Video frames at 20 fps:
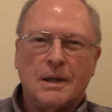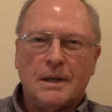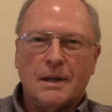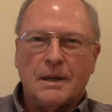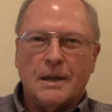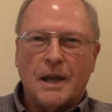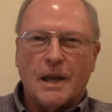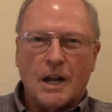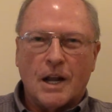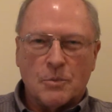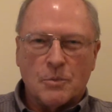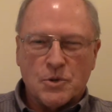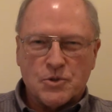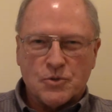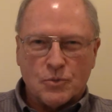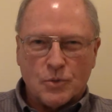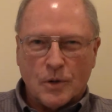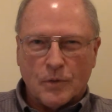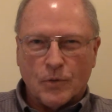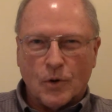
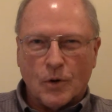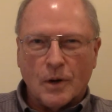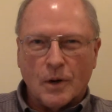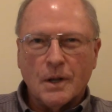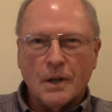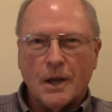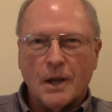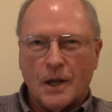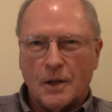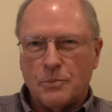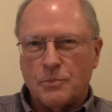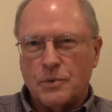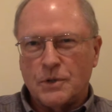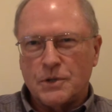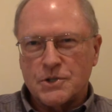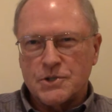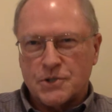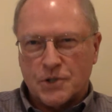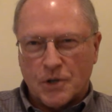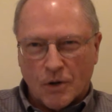Animas River had
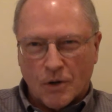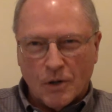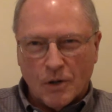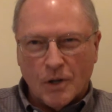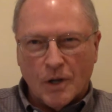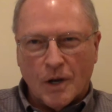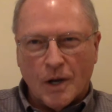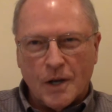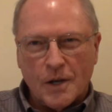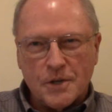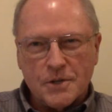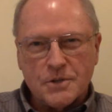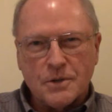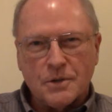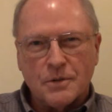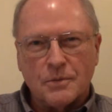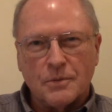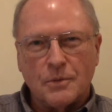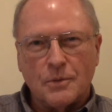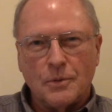been sterilized
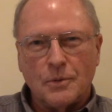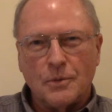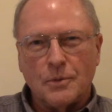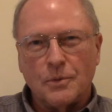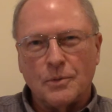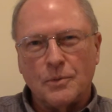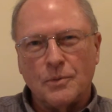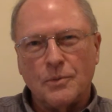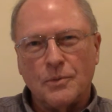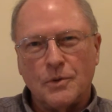through